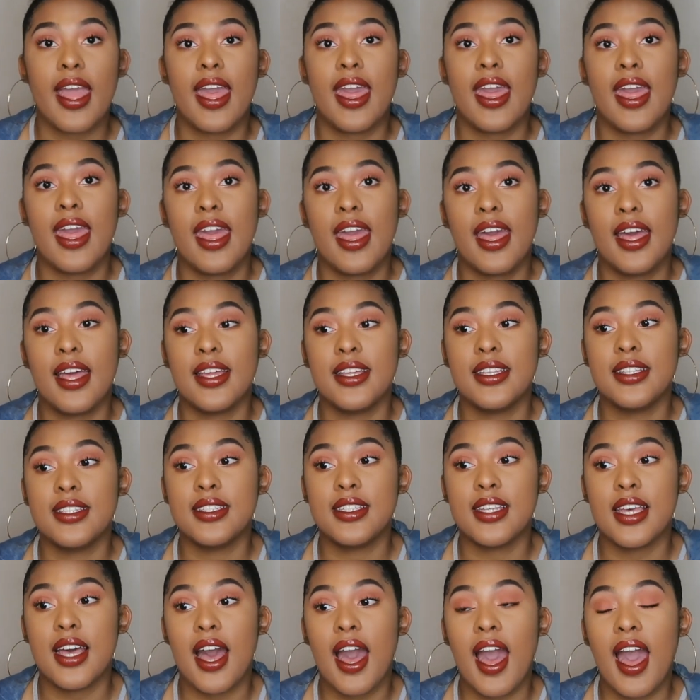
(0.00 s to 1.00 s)

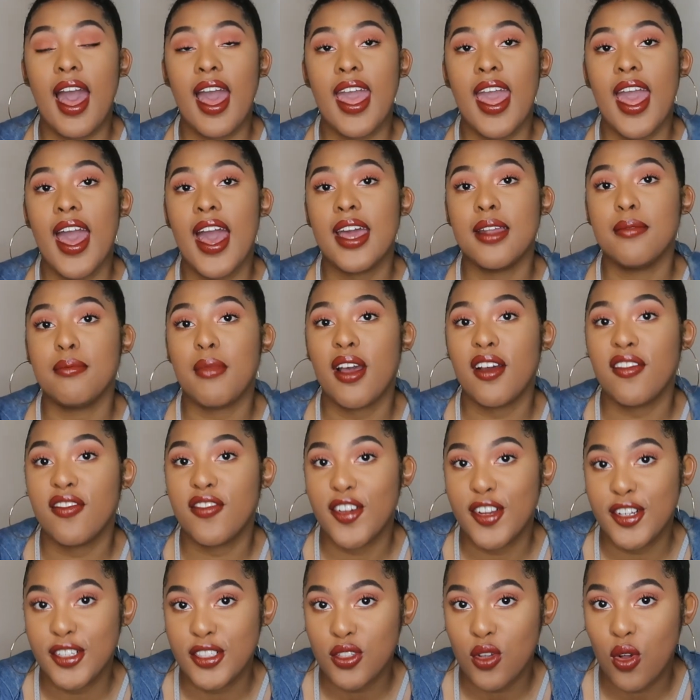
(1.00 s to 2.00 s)
And I had my
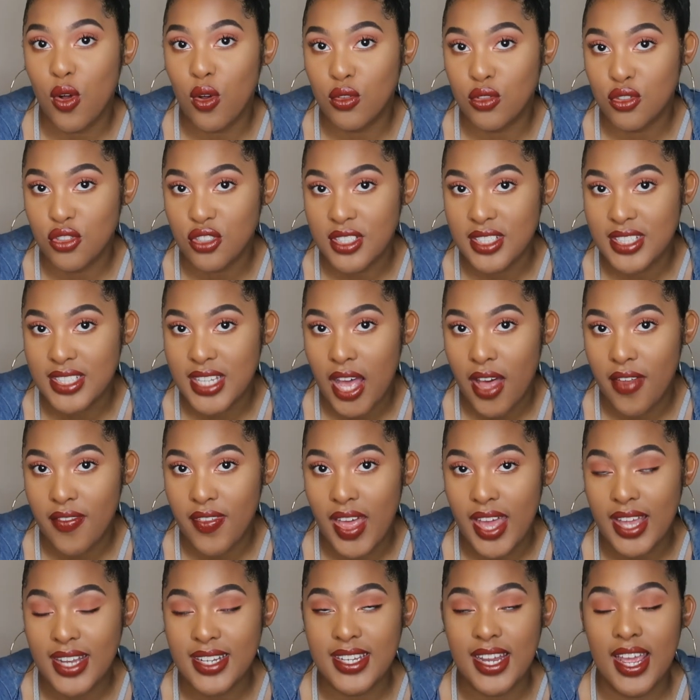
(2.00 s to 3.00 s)
first
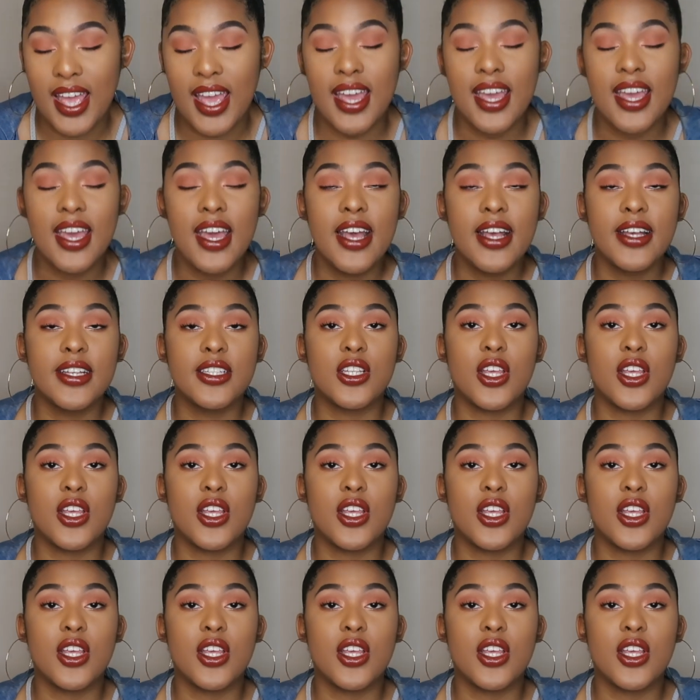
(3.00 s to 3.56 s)
ultrasound that day.